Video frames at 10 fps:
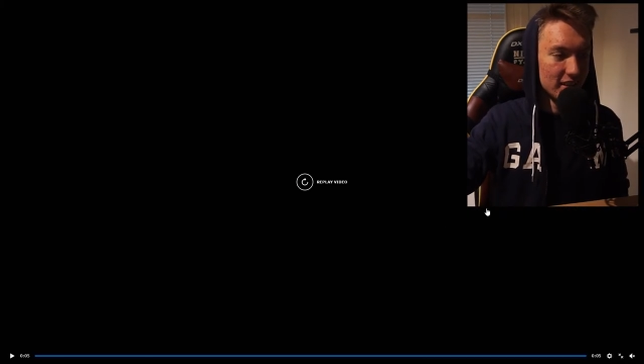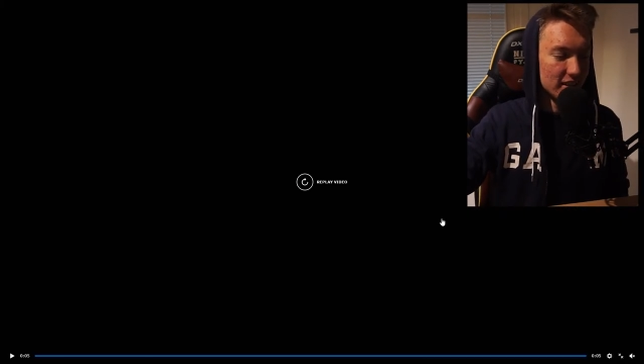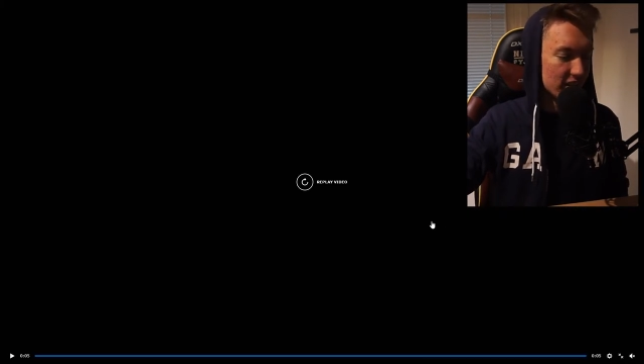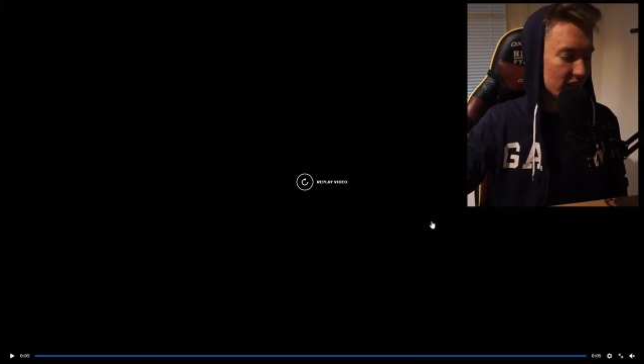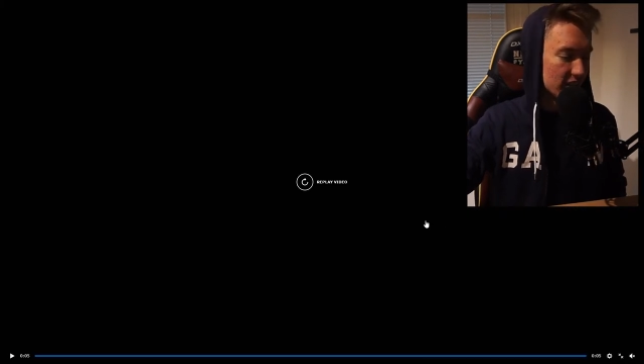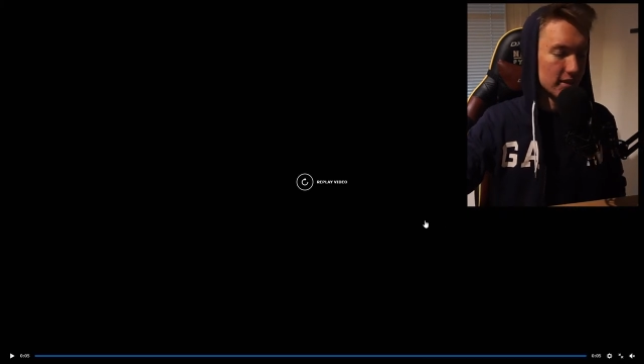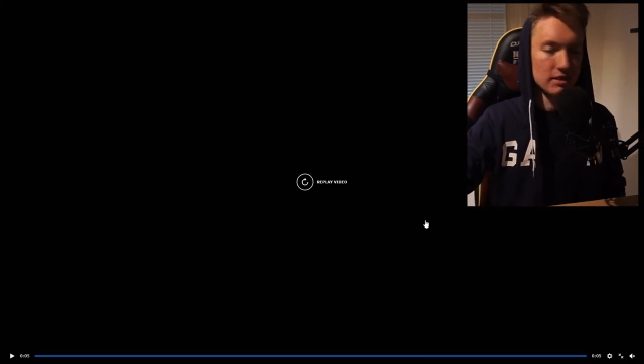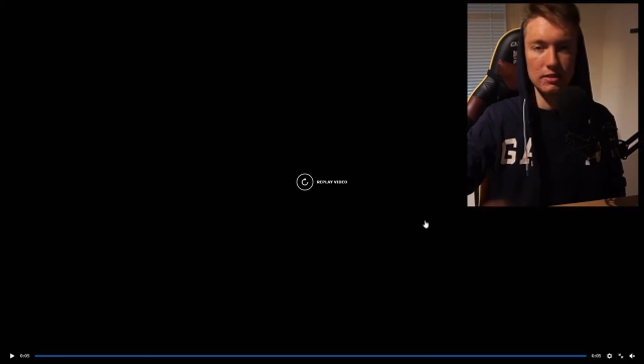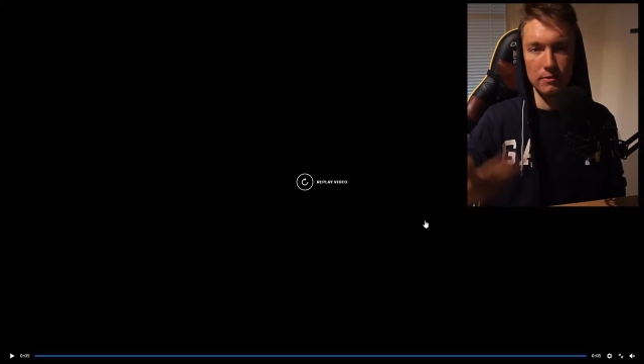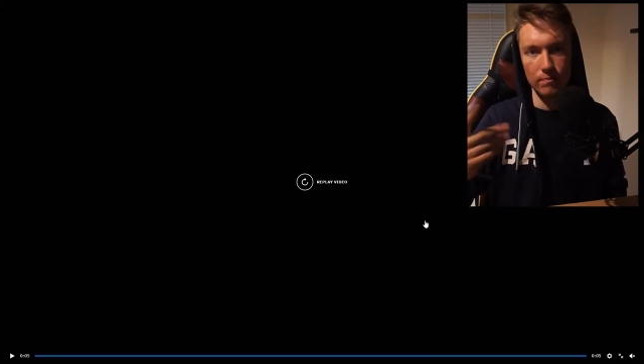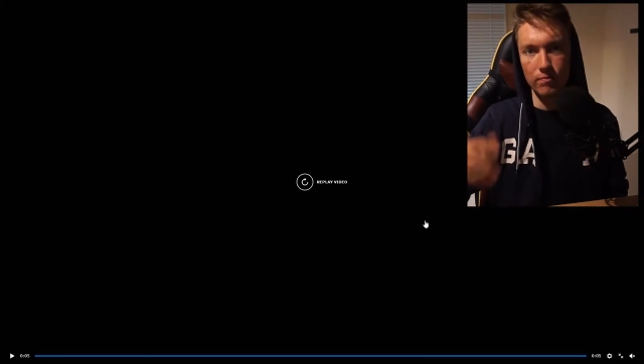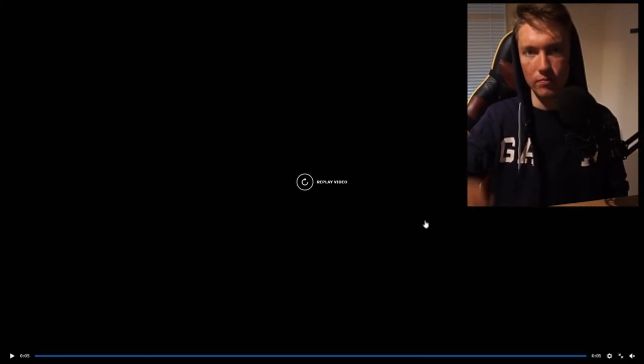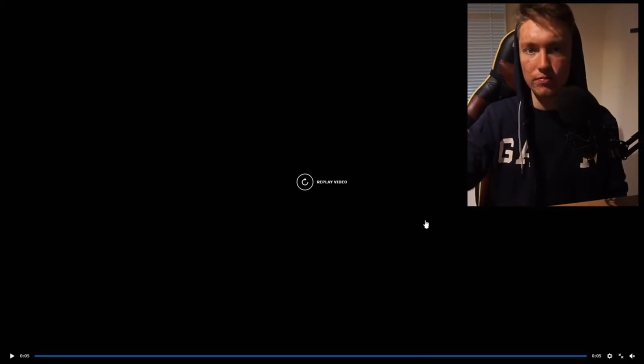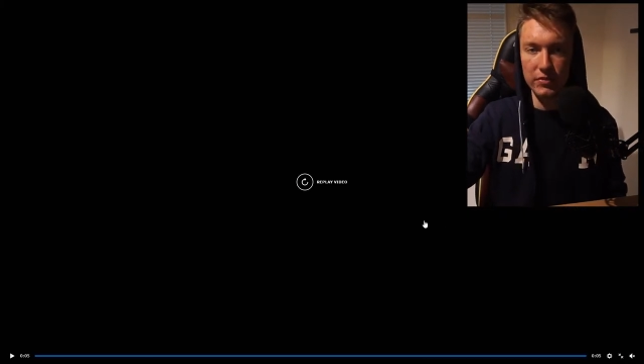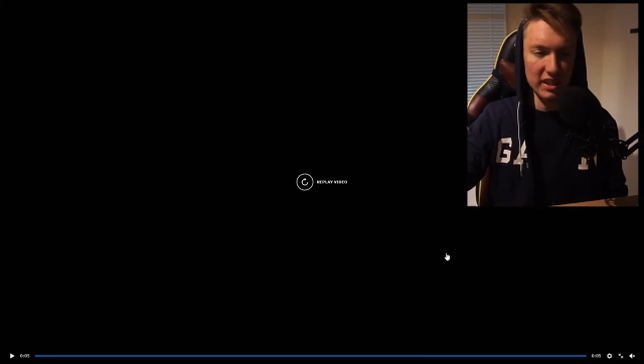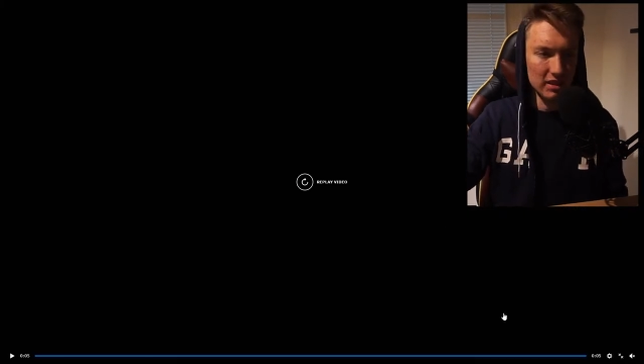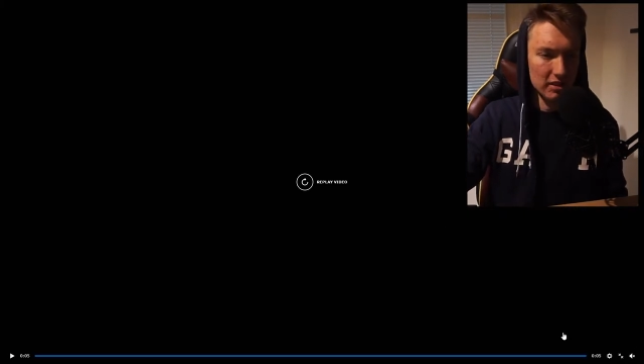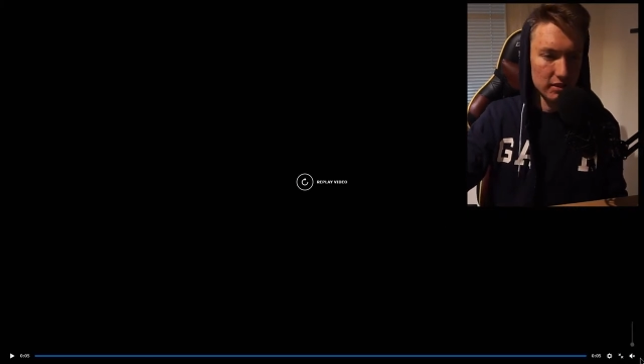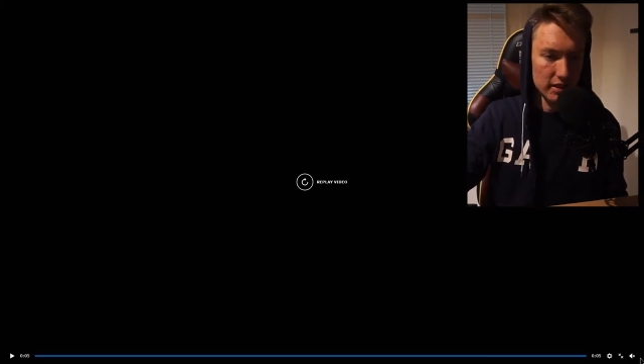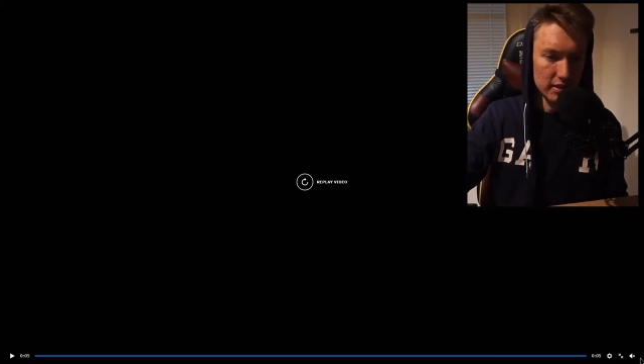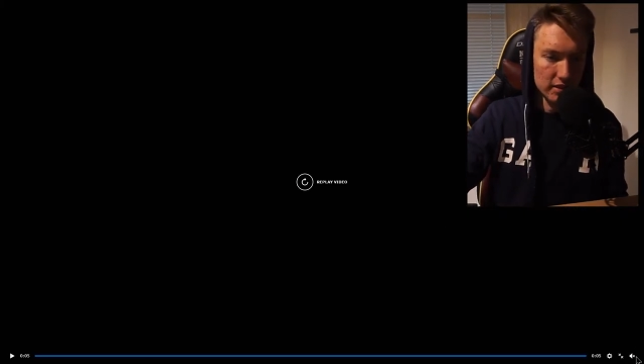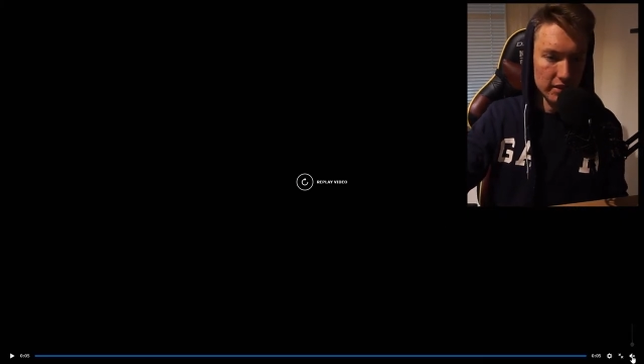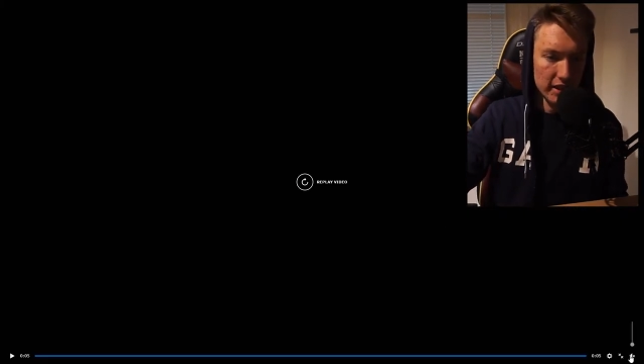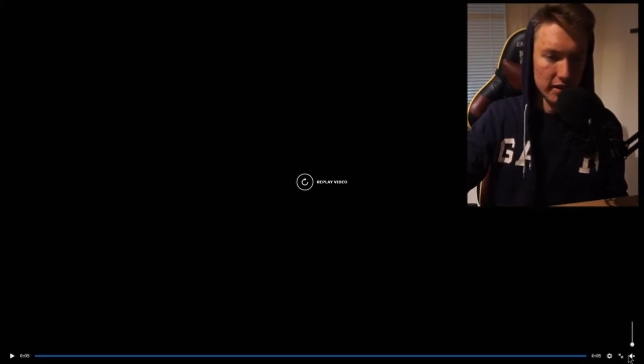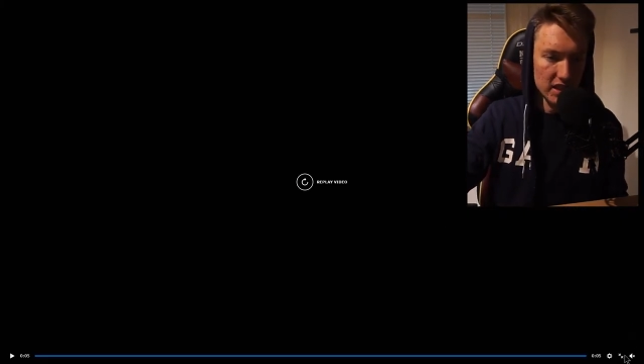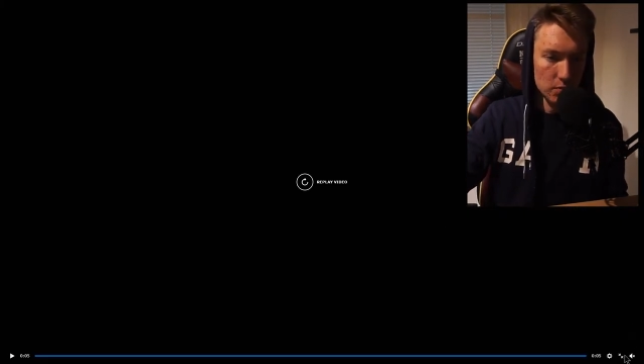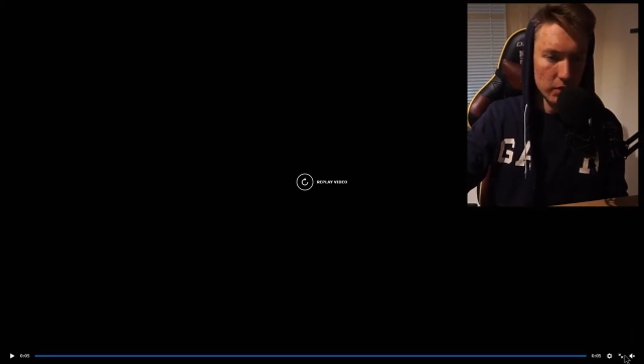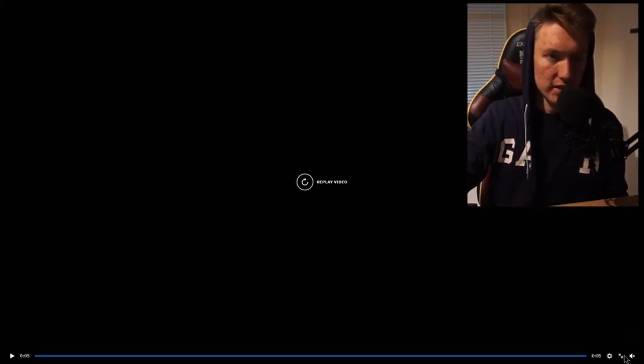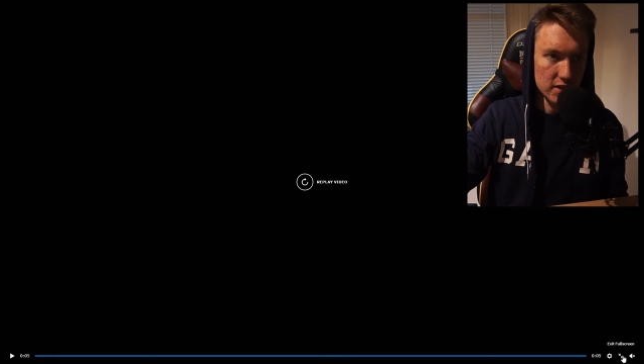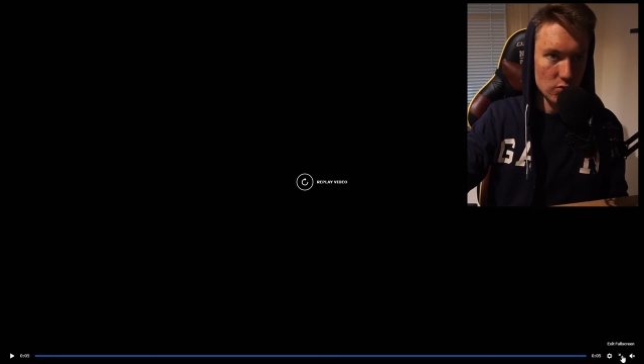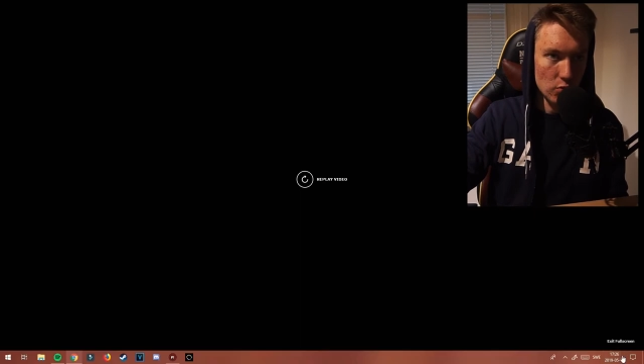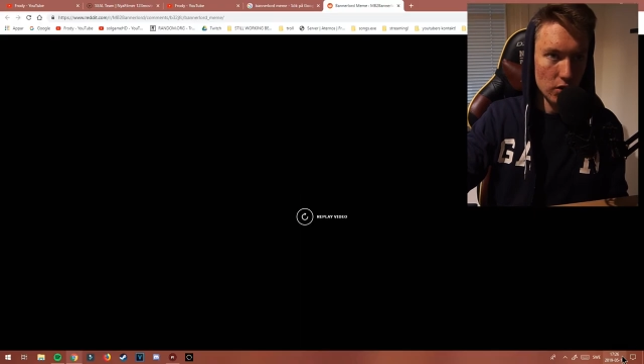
yeah, that that kind of explains what